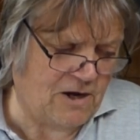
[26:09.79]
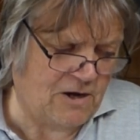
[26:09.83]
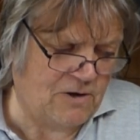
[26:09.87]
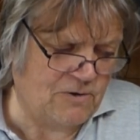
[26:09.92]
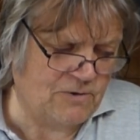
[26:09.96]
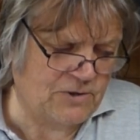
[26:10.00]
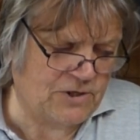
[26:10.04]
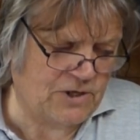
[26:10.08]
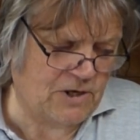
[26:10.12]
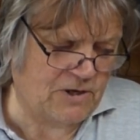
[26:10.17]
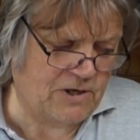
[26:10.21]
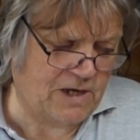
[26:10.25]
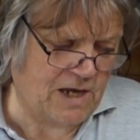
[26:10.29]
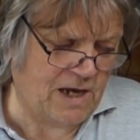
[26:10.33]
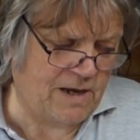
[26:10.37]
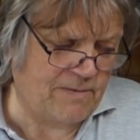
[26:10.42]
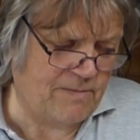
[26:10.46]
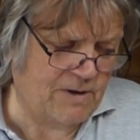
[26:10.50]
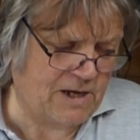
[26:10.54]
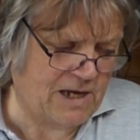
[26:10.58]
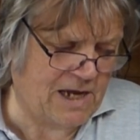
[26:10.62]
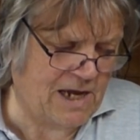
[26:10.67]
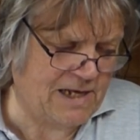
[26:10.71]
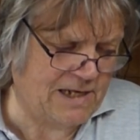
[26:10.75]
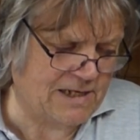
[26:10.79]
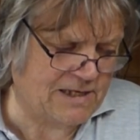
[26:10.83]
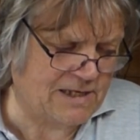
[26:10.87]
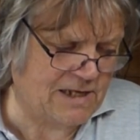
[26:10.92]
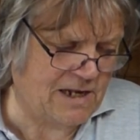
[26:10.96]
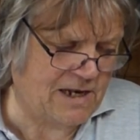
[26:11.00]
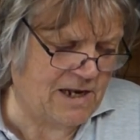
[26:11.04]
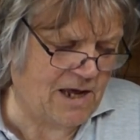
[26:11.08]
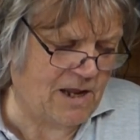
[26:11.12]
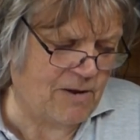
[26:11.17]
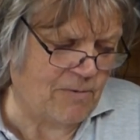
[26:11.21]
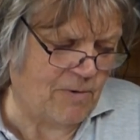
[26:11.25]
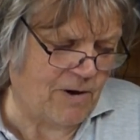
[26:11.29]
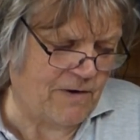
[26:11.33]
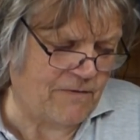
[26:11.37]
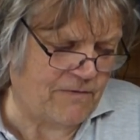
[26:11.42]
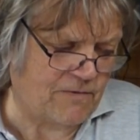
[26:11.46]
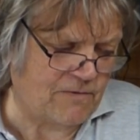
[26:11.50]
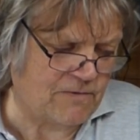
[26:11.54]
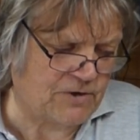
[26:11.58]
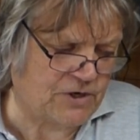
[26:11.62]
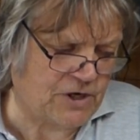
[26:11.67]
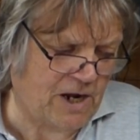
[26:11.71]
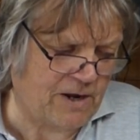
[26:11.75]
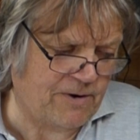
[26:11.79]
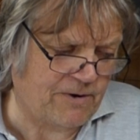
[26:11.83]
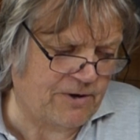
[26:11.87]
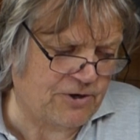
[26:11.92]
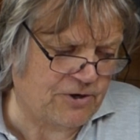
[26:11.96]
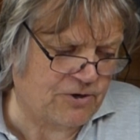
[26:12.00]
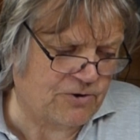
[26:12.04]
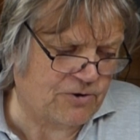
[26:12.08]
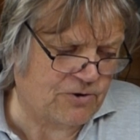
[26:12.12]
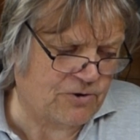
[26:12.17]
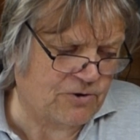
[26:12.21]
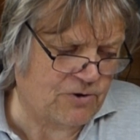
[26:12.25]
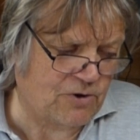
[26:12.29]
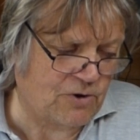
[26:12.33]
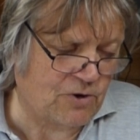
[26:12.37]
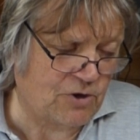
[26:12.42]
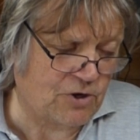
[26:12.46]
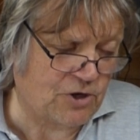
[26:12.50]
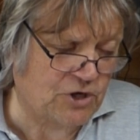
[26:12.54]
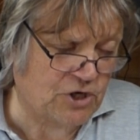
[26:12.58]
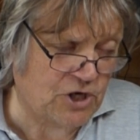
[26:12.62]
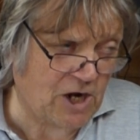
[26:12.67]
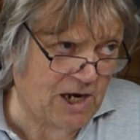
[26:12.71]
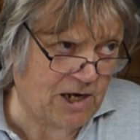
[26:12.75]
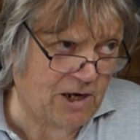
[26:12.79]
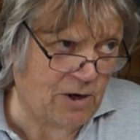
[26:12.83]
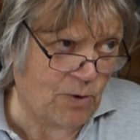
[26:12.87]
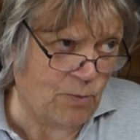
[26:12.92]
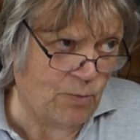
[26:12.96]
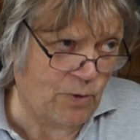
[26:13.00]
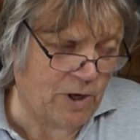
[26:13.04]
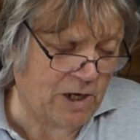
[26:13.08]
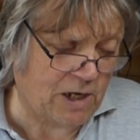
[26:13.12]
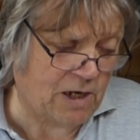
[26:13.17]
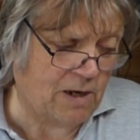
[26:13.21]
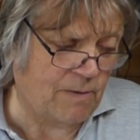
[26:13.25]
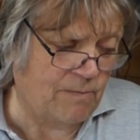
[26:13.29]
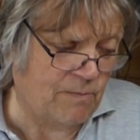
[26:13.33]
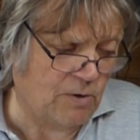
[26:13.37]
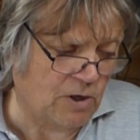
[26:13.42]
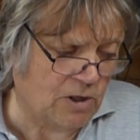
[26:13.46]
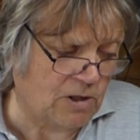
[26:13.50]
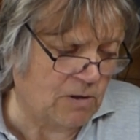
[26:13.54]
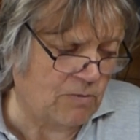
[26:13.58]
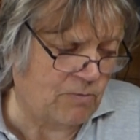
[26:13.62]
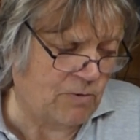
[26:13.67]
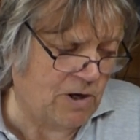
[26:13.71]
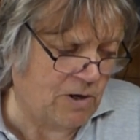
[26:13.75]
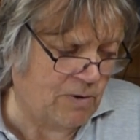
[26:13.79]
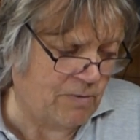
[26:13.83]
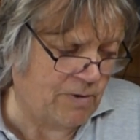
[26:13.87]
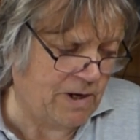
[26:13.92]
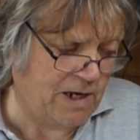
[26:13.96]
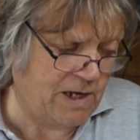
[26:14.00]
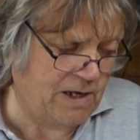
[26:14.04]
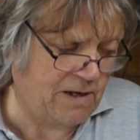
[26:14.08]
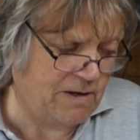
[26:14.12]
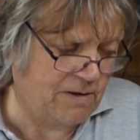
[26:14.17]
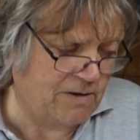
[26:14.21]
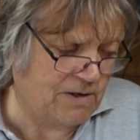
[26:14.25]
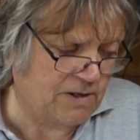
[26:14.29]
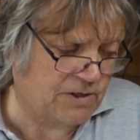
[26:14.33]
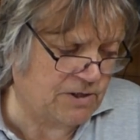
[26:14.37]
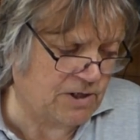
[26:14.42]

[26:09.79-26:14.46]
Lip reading: I also came against another one from Chadwick Model Railway.